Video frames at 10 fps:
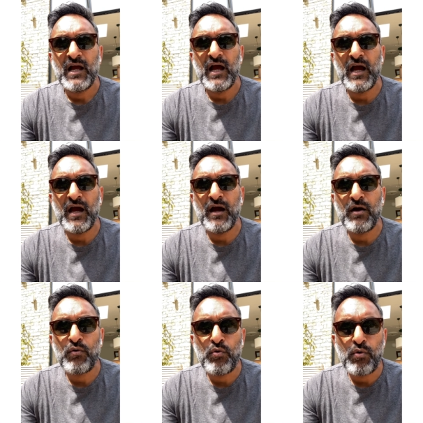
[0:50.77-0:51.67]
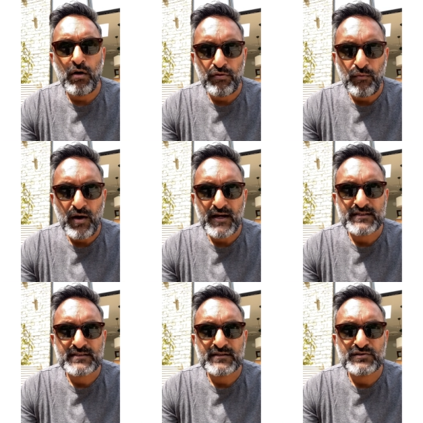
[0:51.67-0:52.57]
uh, or
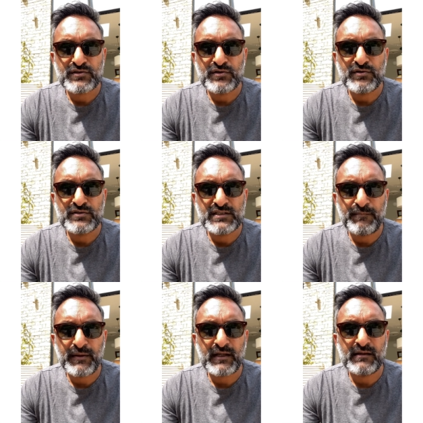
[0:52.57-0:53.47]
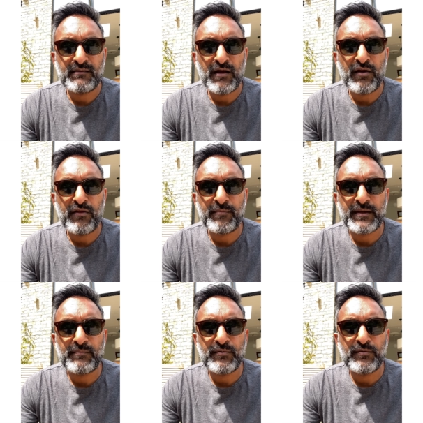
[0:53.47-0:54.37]
otherwise. So typically, a lot of
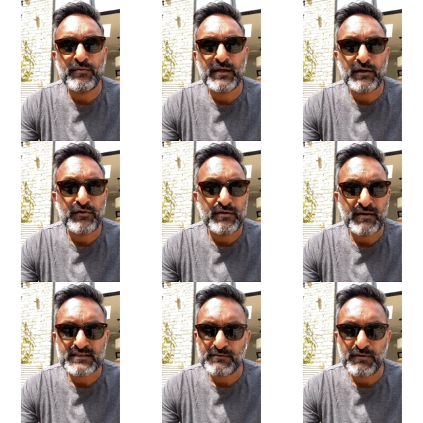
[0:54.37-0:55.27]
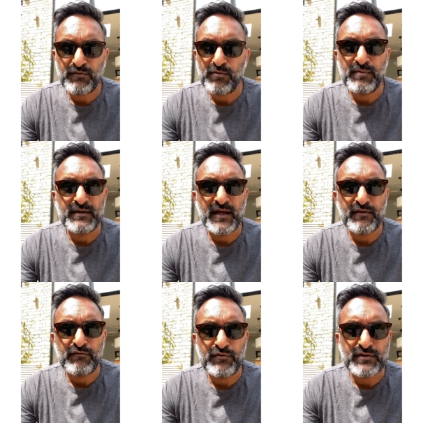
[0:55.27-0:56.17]
people, including myself, we've all been down
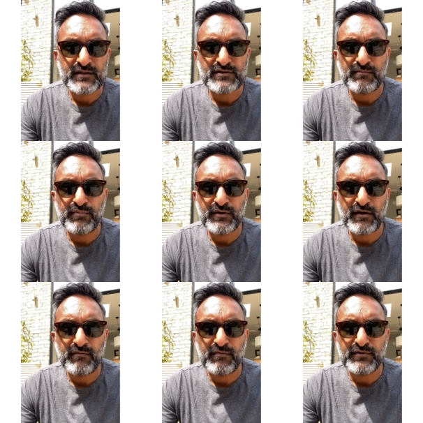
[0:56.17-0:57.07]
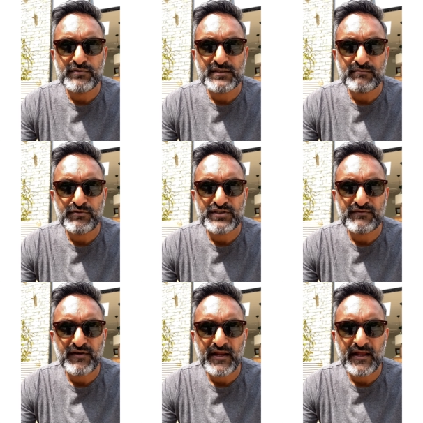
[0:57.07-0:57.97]
the route at some point of using
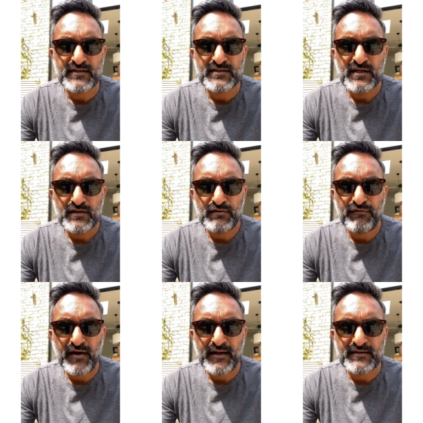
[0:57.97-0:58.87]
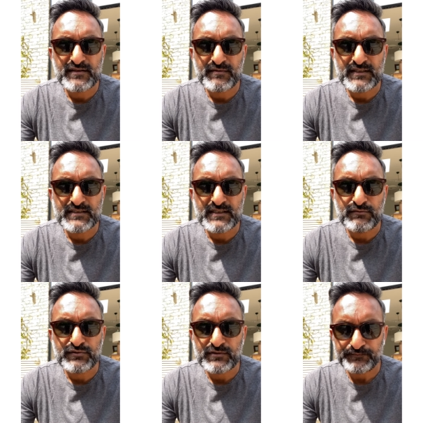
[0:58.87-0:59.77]
bridging finance to finance some of these
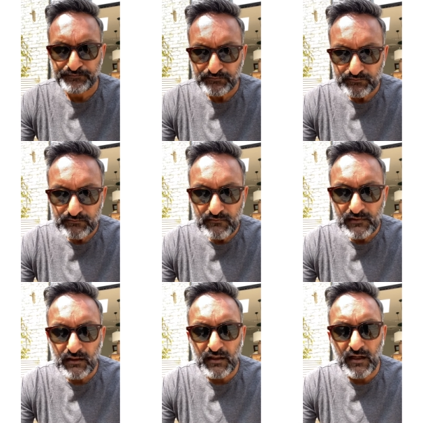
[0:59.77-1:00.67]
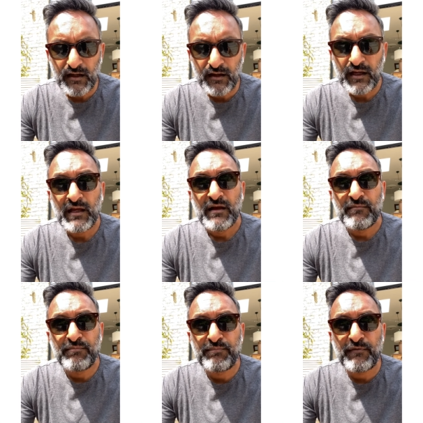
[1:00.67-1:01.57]
deals. Uh,
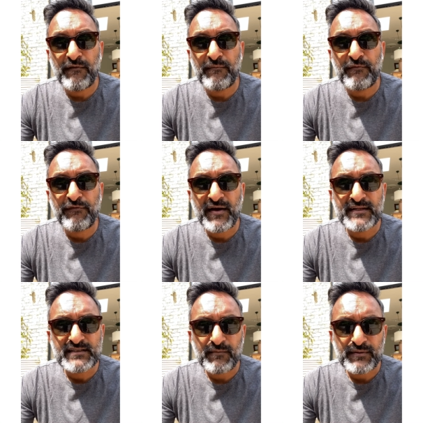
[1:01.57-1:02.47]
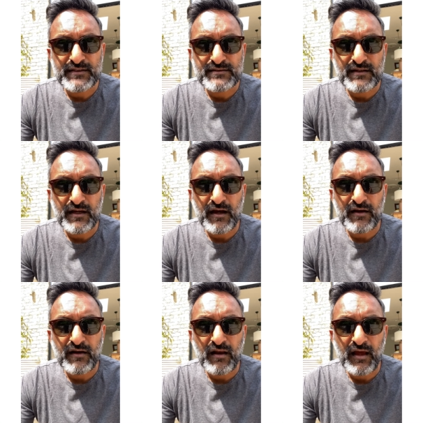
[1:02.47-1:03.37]
finance companies, uh,
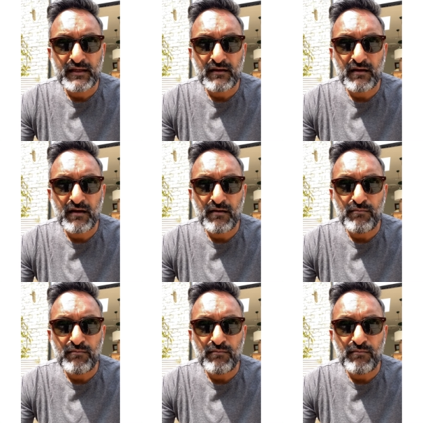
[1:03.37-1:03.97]
unlike uh,